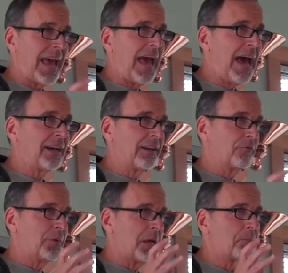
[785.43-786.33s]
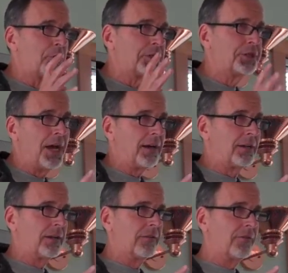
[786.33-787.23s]
active, being
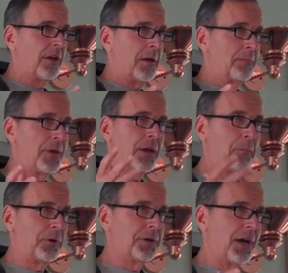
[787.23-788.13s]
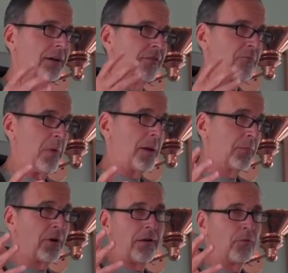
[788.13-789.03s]
productive, being a productive
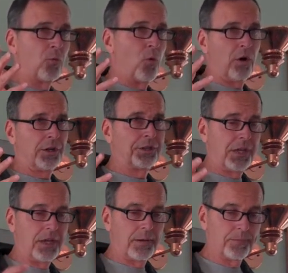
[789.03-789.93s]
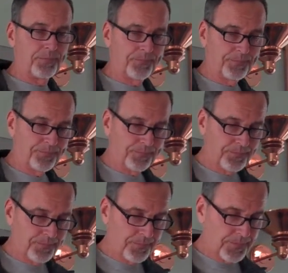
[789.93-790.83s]
member of a work team.
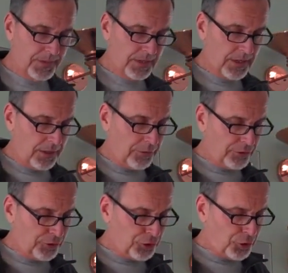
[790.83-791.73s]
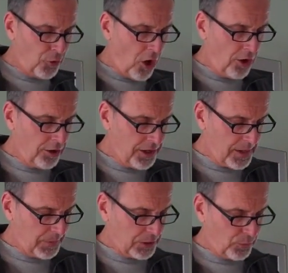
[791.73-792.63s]
There's a strong
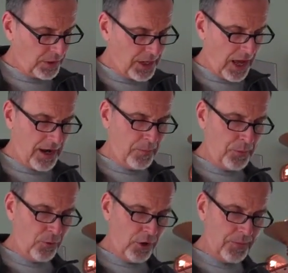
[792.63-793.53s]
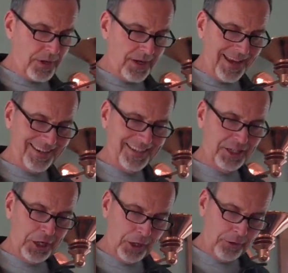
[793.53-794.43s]
link between unemployment and
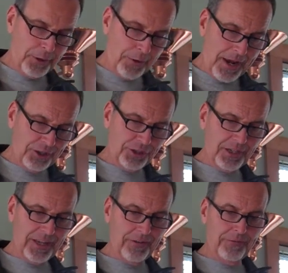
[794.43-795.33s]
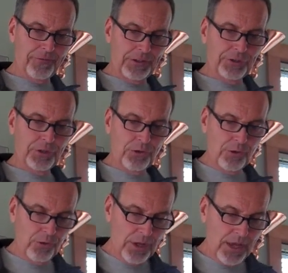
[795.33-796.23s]
deterioration in
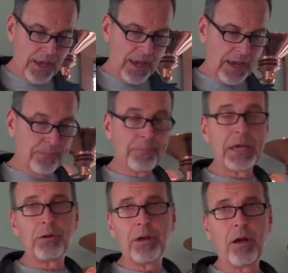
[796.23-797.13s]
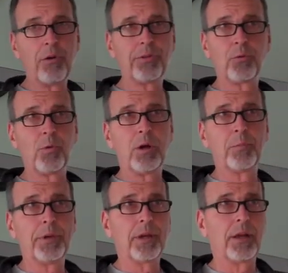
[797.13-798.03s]
physical and mental health and
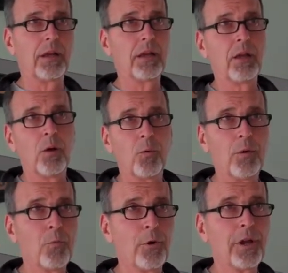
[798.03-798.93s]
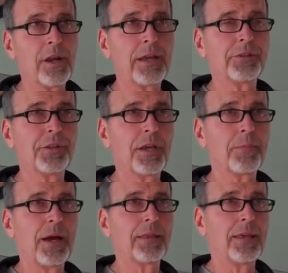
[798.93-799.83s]
well-being. What more can I say
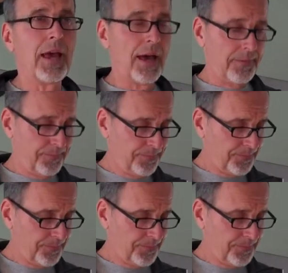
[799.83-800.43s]
about that?